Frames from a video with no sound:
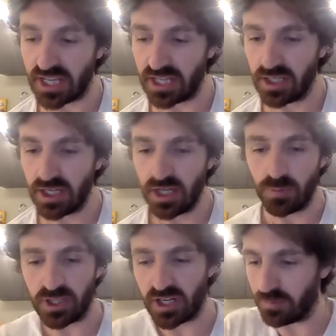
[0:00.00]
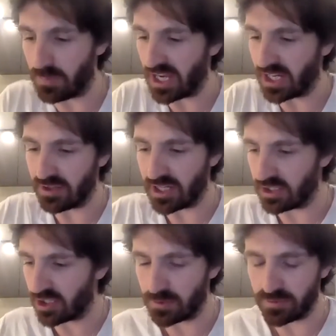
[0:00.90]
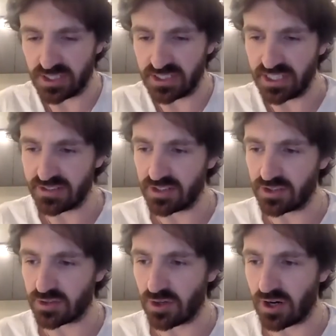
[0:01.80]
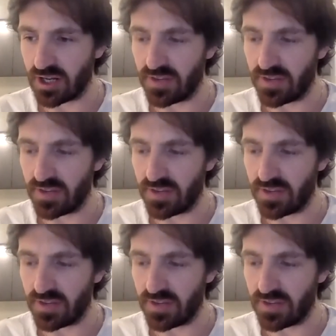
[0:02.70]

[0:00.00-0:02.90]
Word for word: And we kind of banged around a couple of ideas at the start.